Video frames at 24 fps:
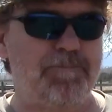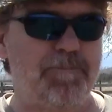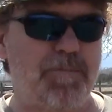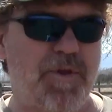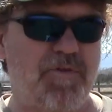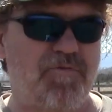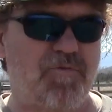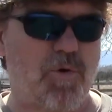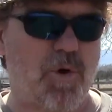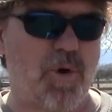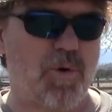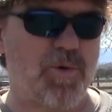
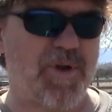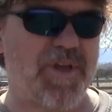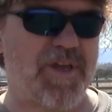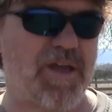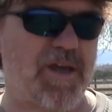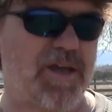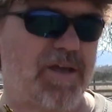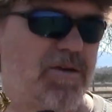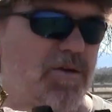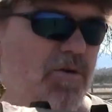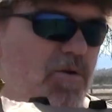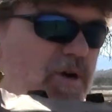Before we
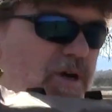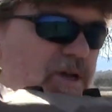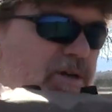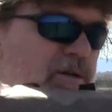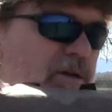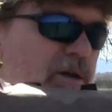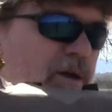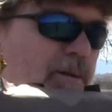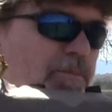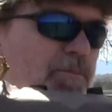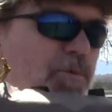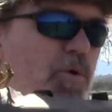get
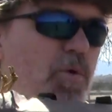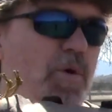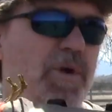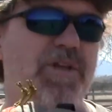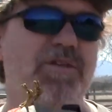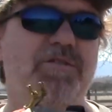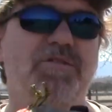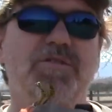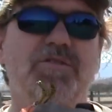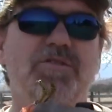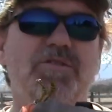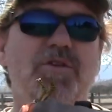going, I'm
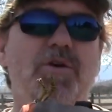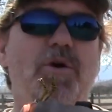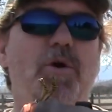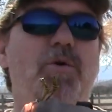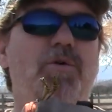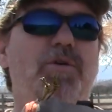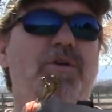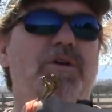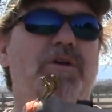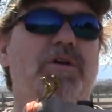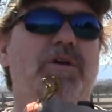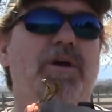going to
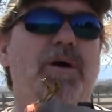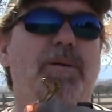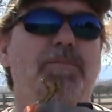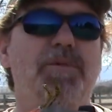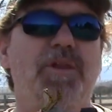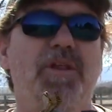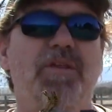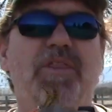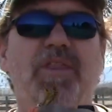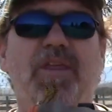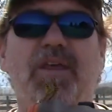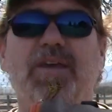note a
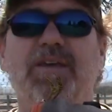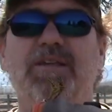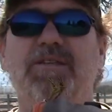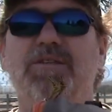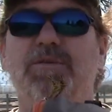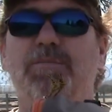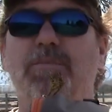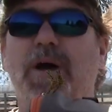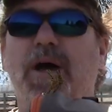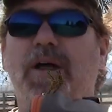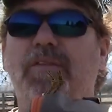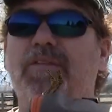couple of
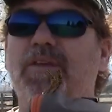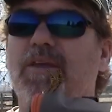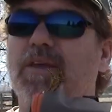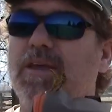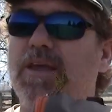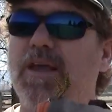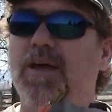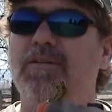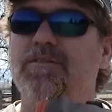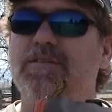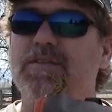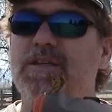things about the
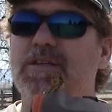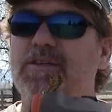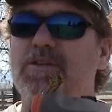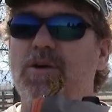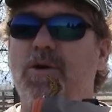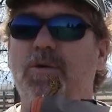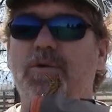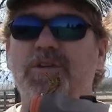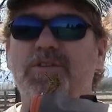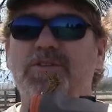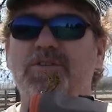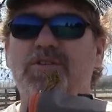Kelty
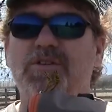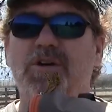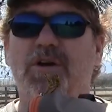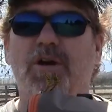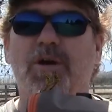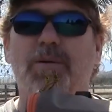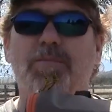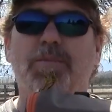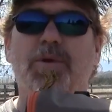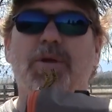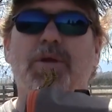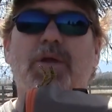Noah's
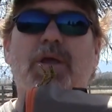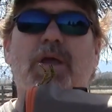Tarp.